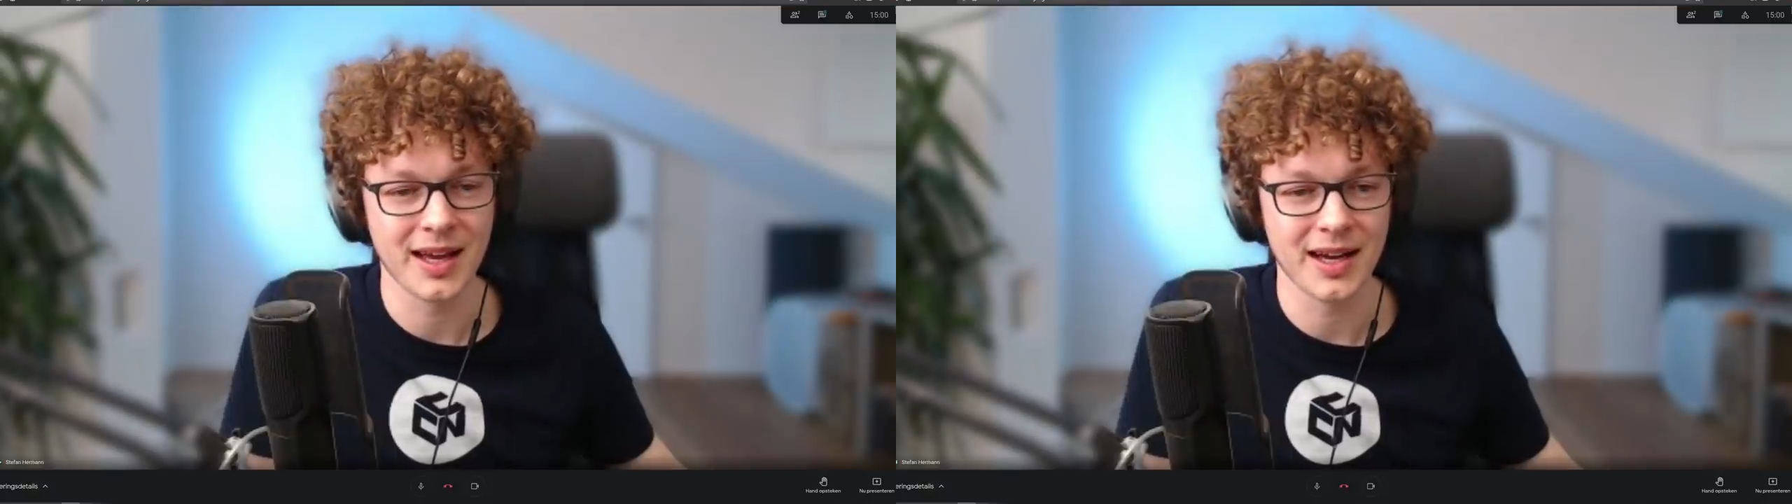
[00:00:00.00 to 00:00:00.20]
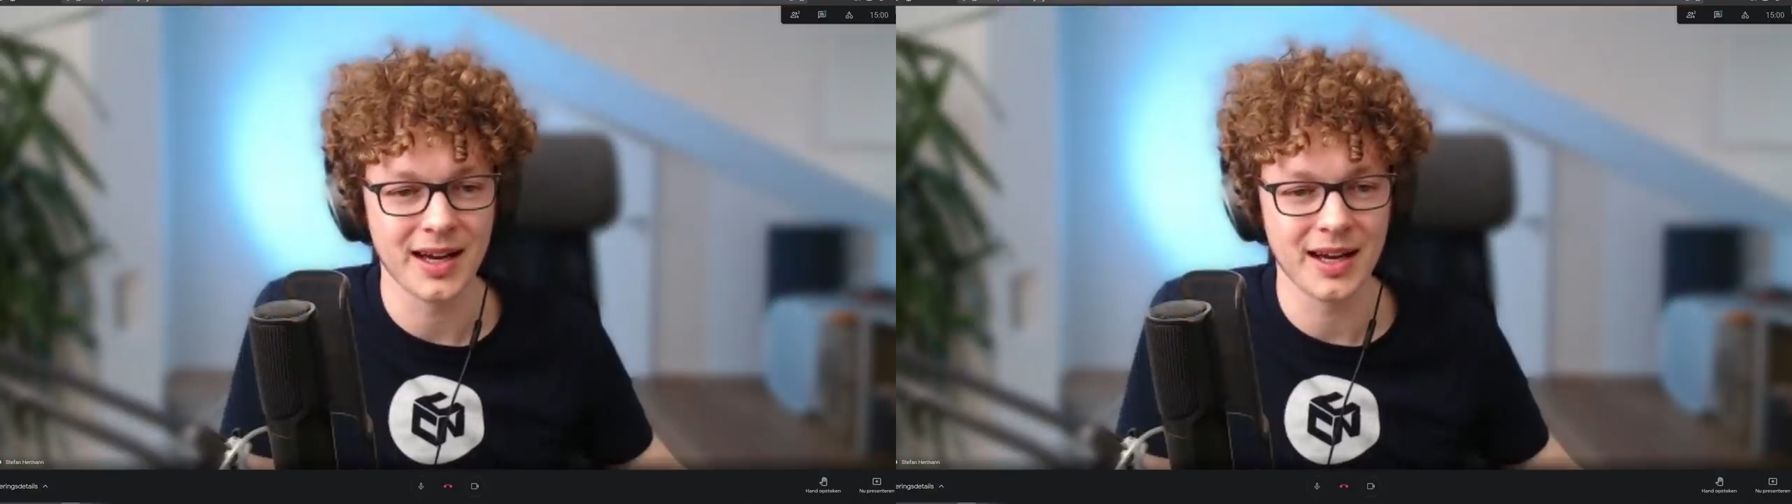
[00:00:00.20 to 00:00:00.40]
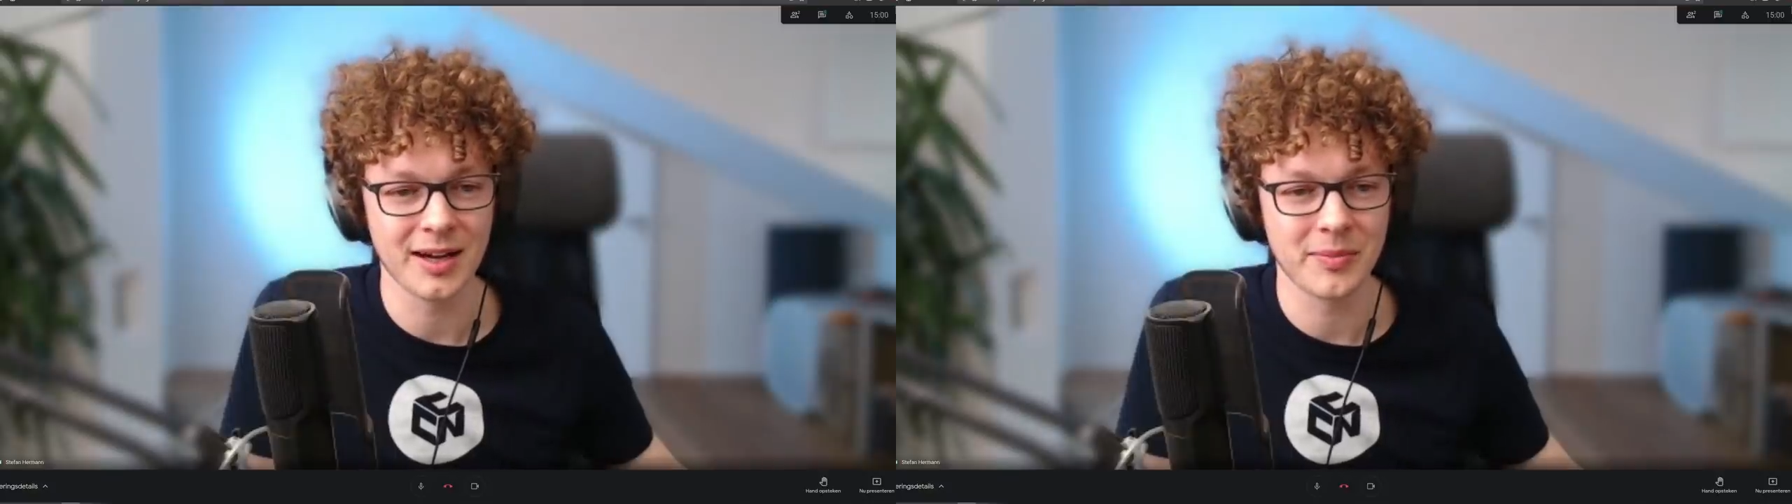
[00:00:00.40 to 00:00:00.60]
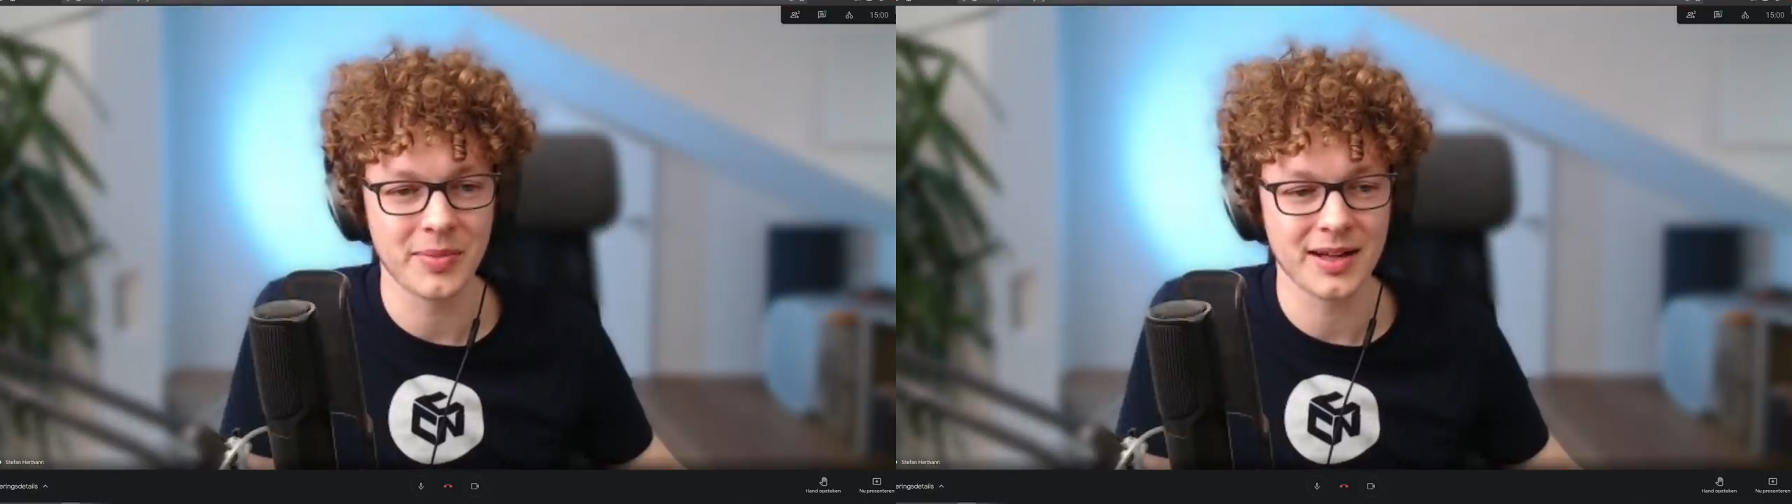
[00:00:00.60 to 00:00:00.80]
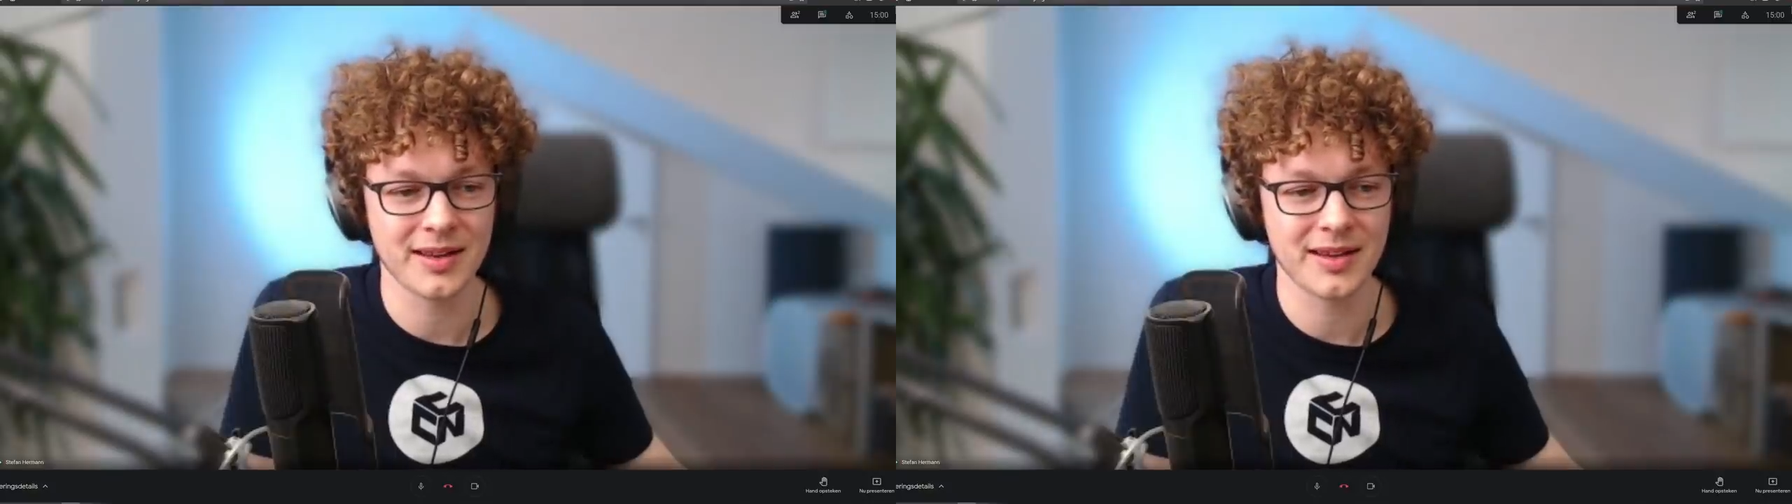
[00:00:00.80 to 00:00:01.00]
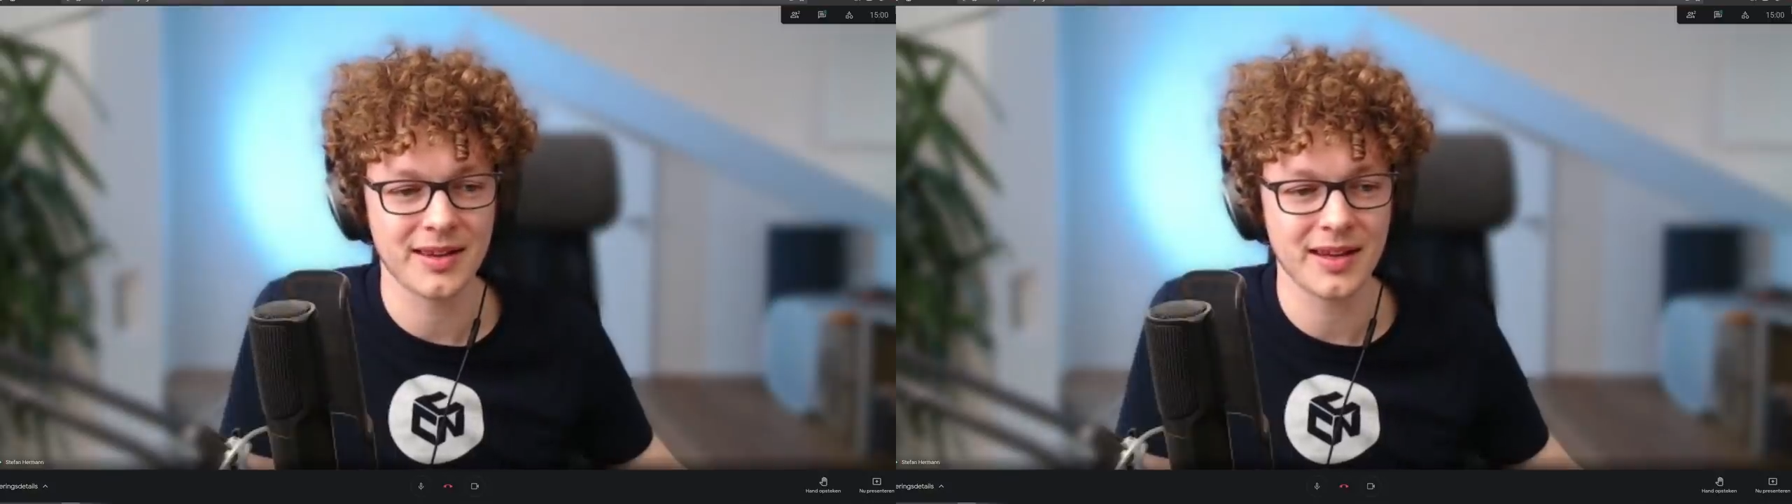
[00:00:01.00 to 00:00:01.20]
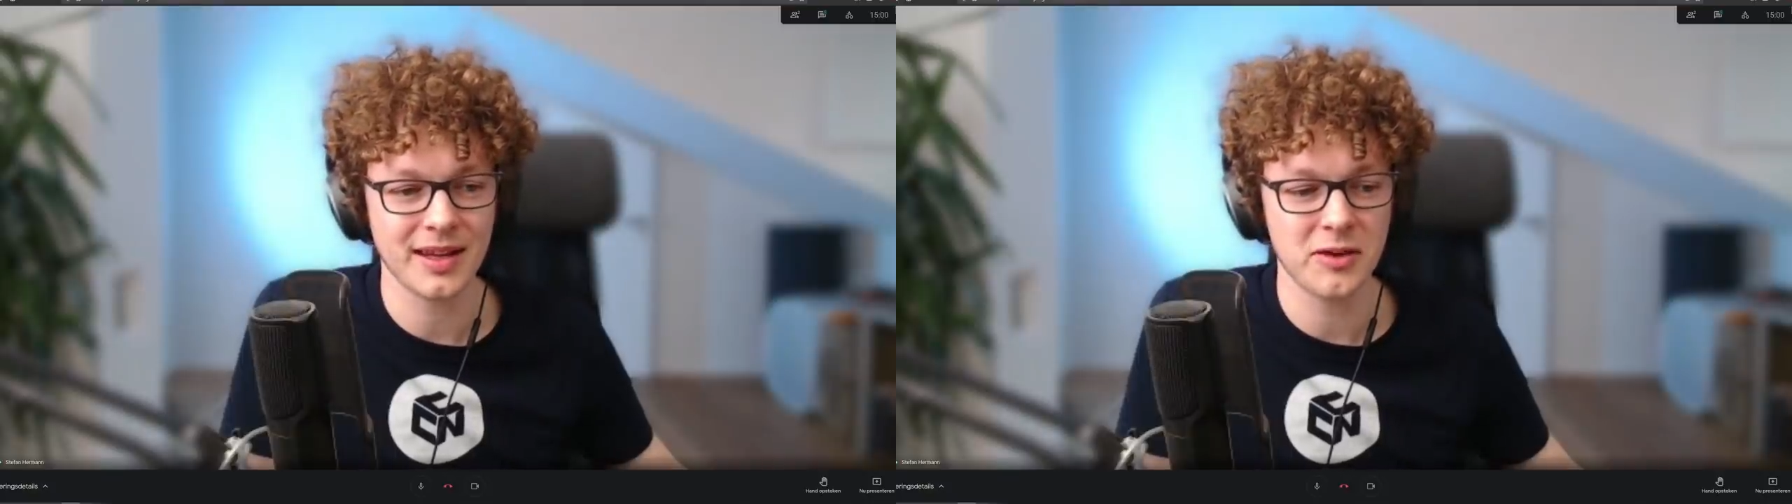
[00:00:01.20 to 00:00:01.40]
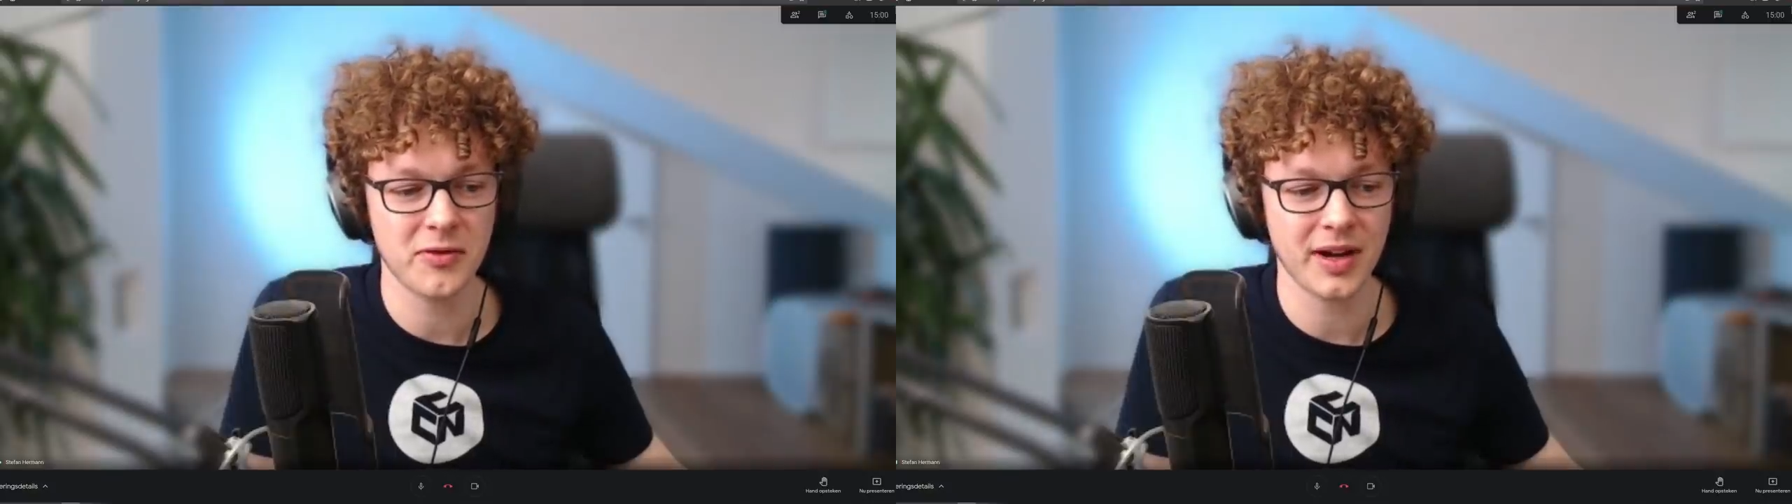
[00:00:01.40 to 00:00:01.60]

Uh, but if